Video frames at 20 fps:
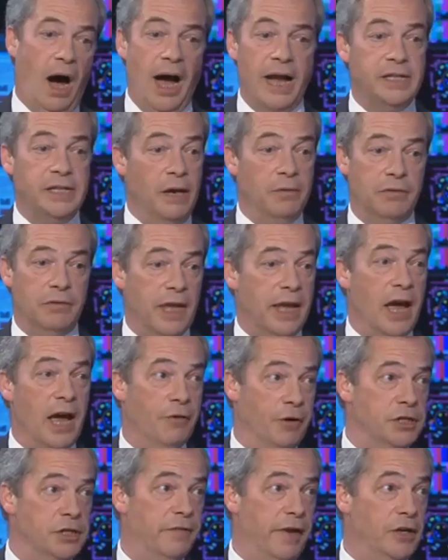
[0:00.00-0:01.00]
I don't think
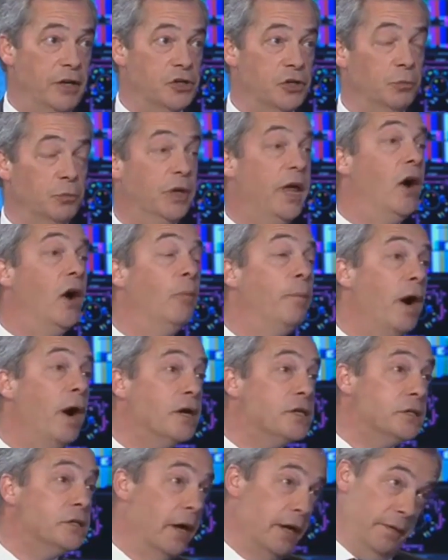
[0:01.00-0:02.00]
her intervention would help
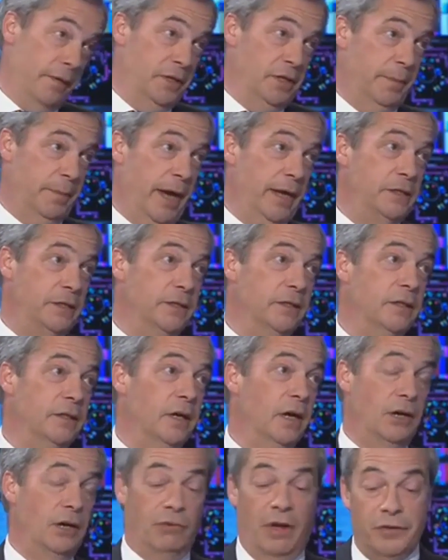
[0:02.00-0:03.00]
our side of the debate.
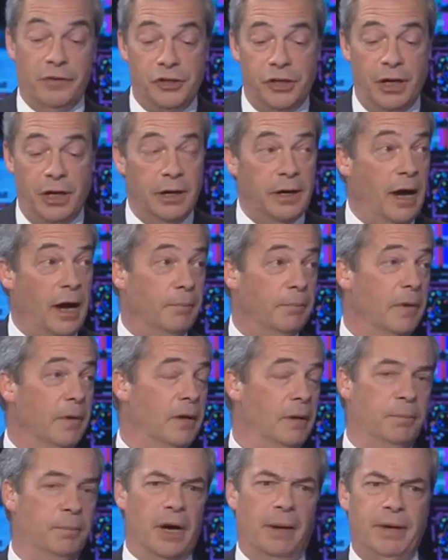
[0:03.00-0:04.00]
I'd rather she didn't come.
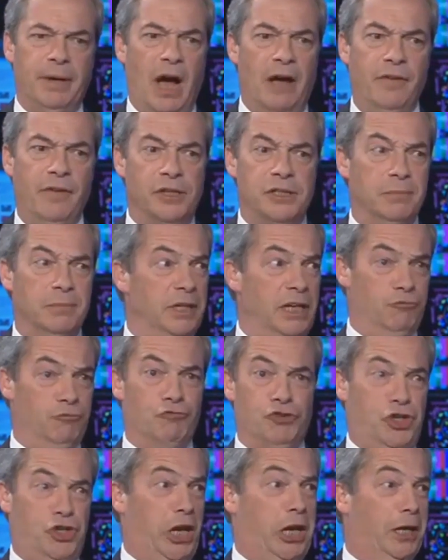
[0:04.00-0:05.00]
But I mean, I've heard some
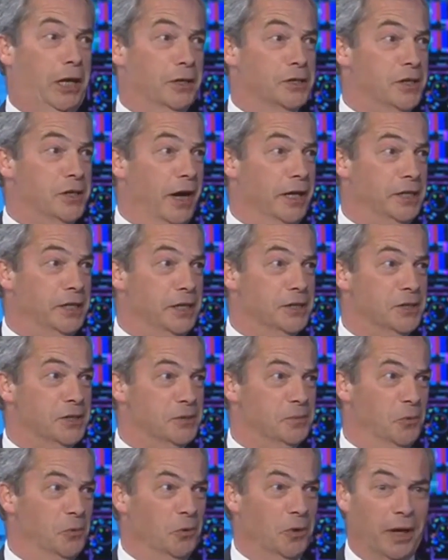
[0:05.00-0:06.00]
ridiculous ideas
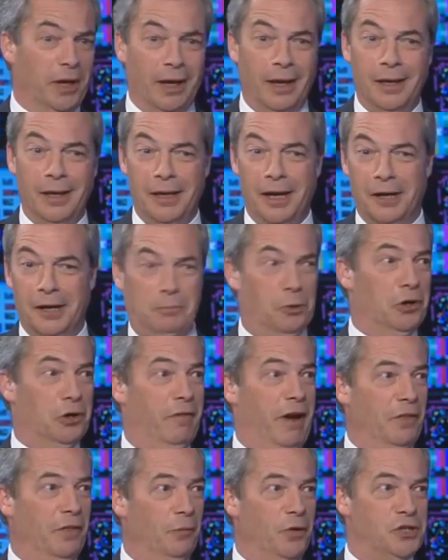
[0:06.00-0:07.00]
this morning put
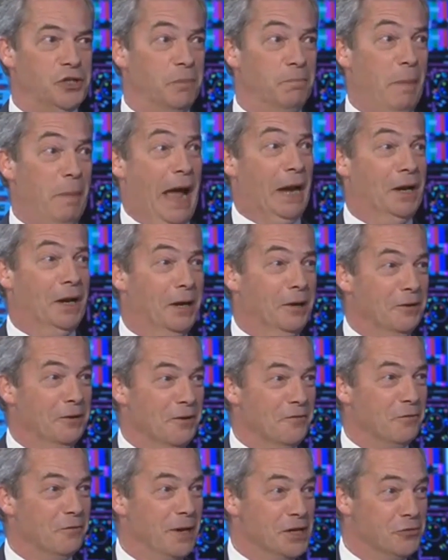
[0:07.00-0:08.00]
around that we should ban her
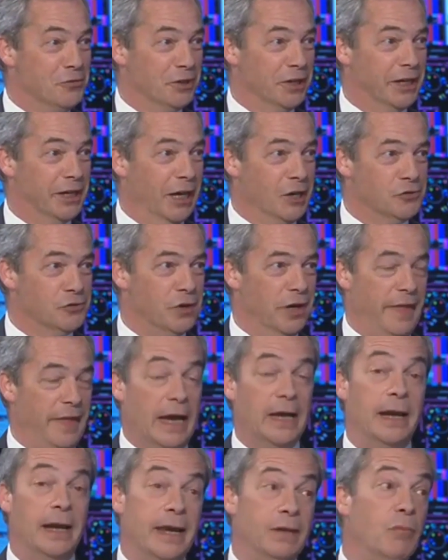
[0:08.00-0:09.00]
from entering the country, and
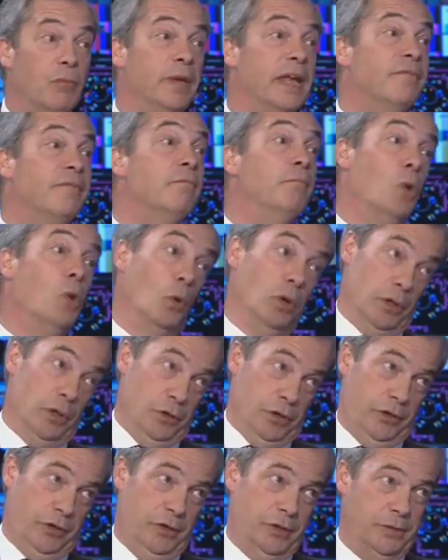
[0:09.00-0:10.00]
that clearly would be even more
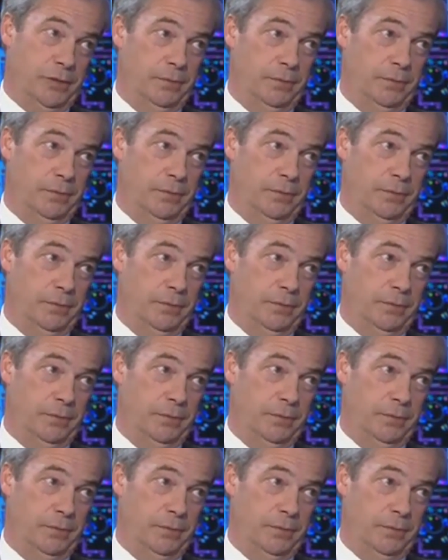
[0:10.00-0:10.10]
ludicrous.